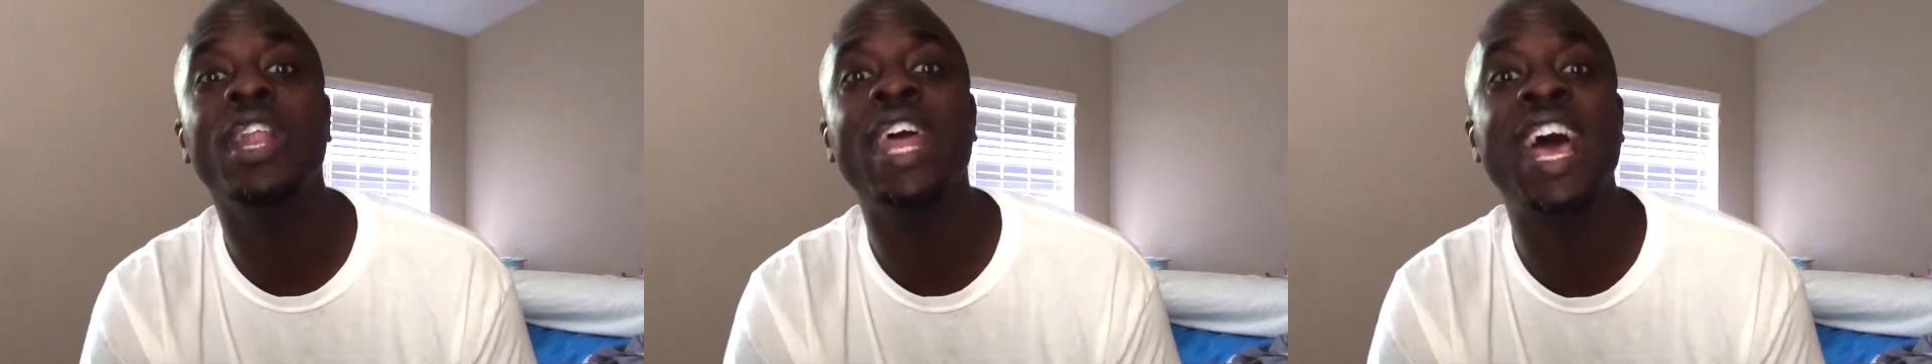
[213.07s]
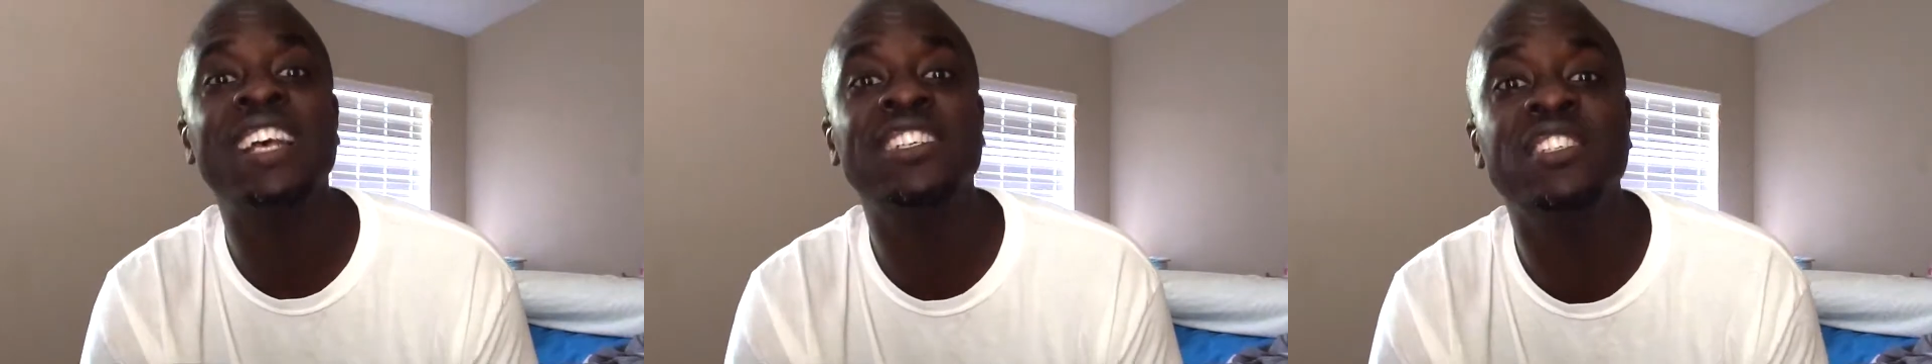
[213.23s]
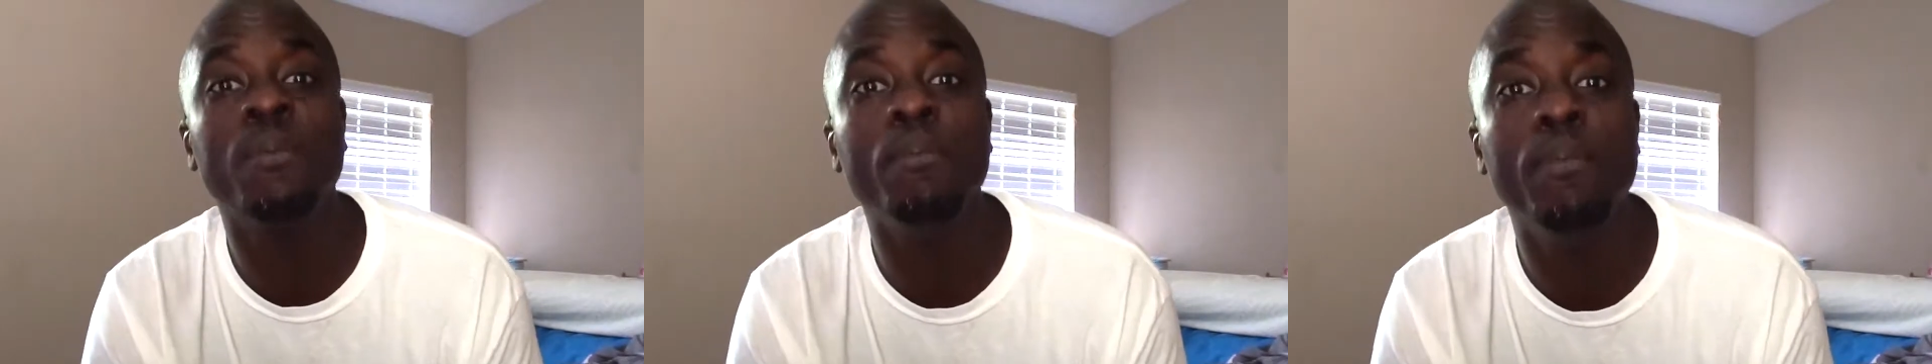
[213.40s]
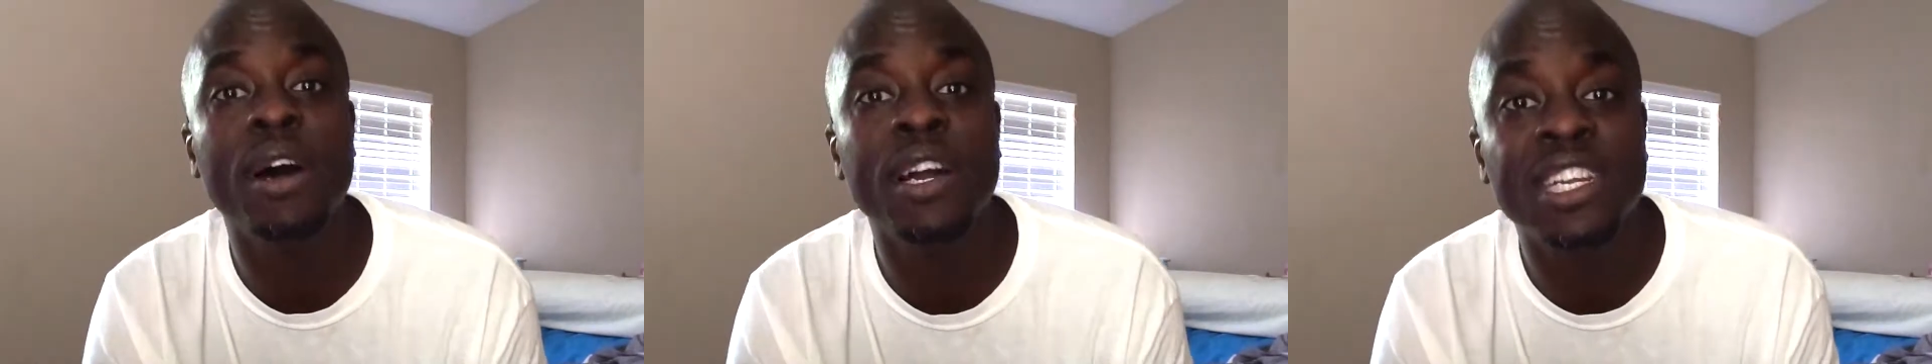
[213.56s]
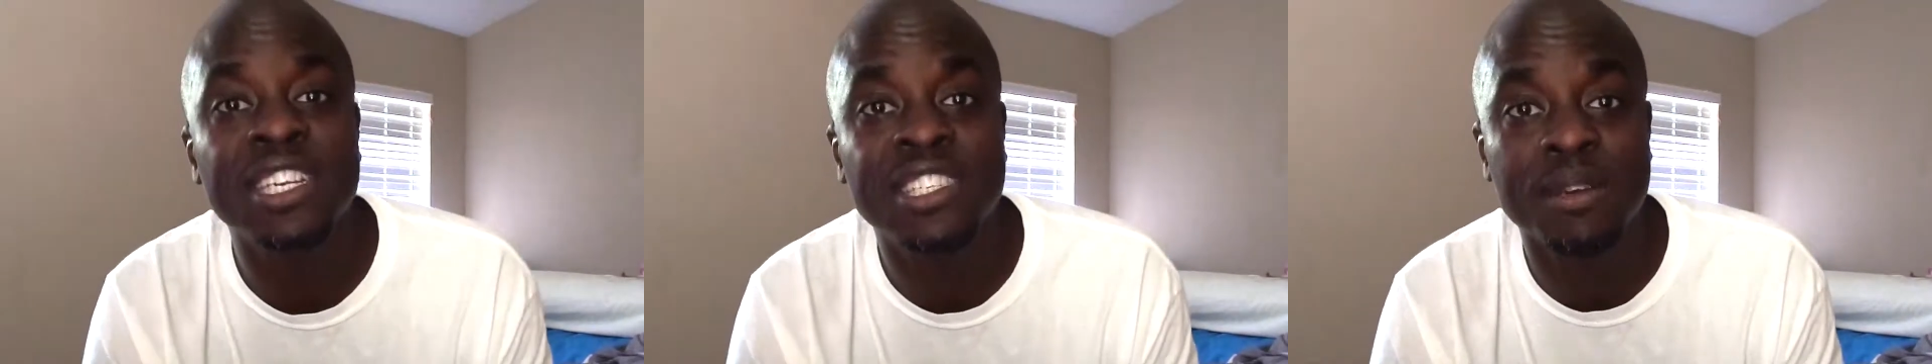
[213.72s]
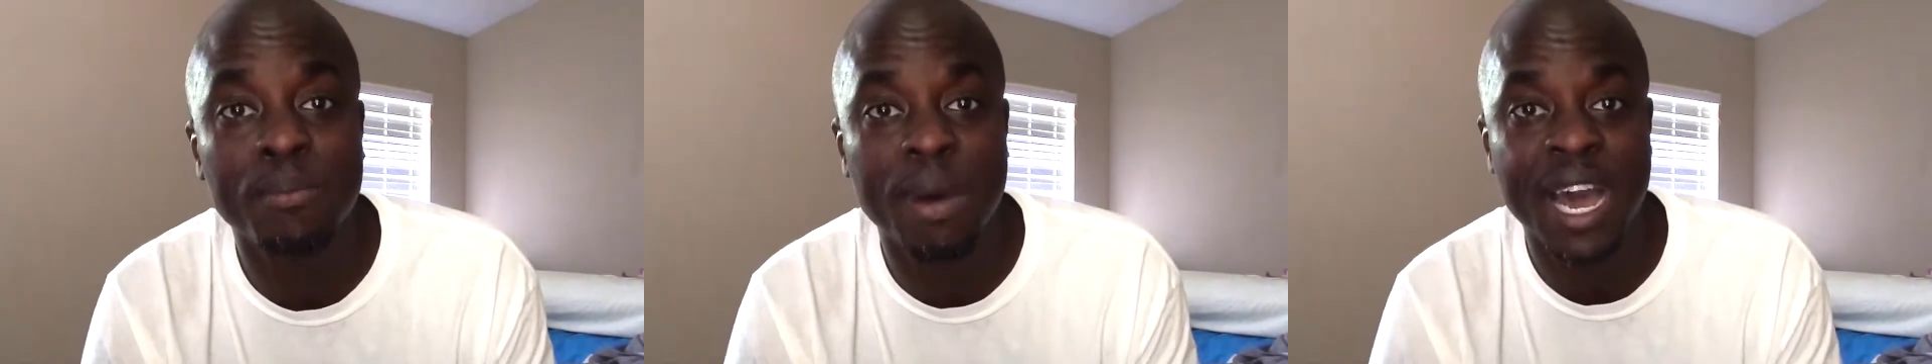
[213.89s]
has the
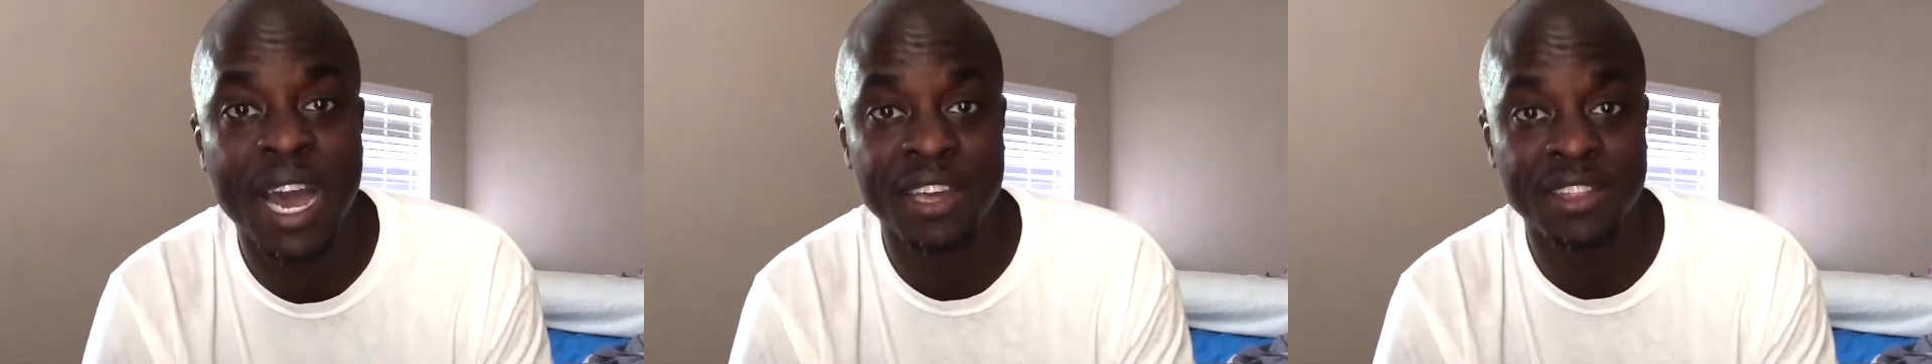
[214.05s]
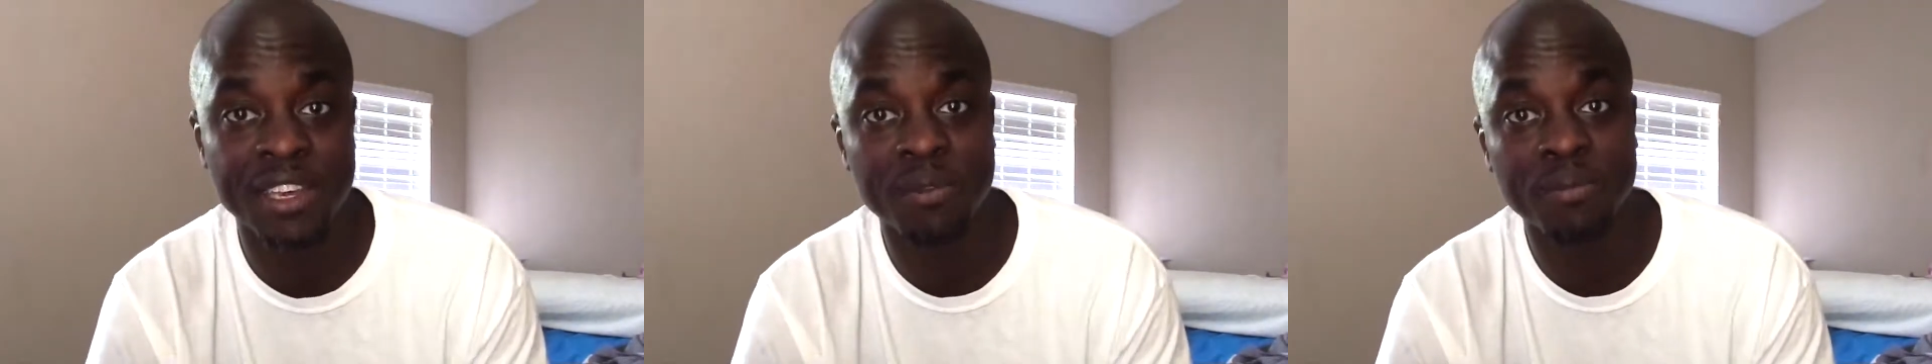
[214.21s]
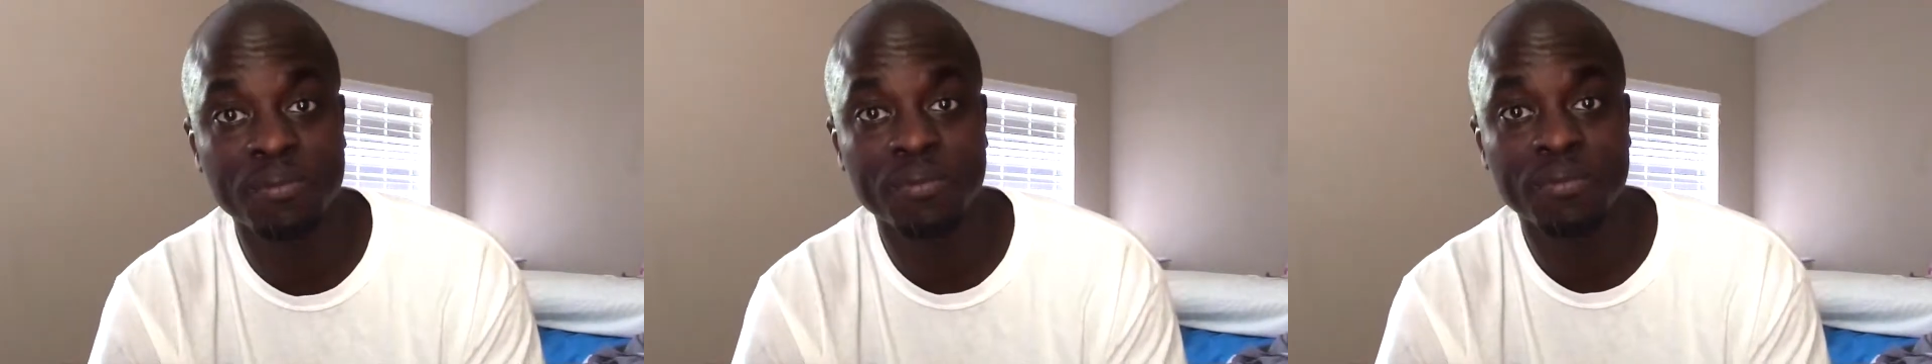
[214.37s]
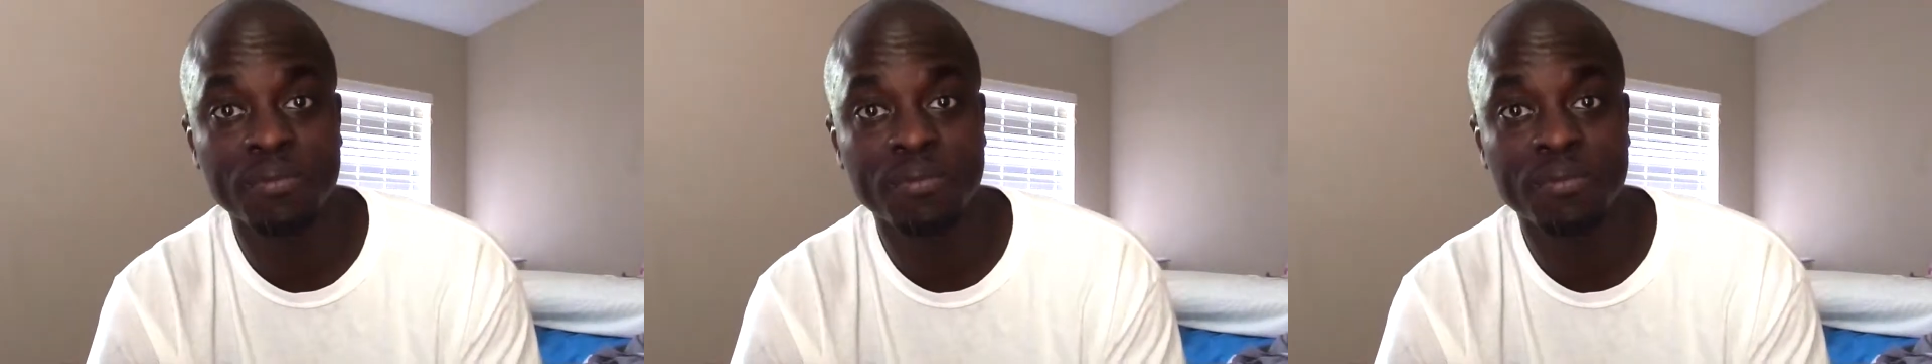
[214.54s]
money to buy them.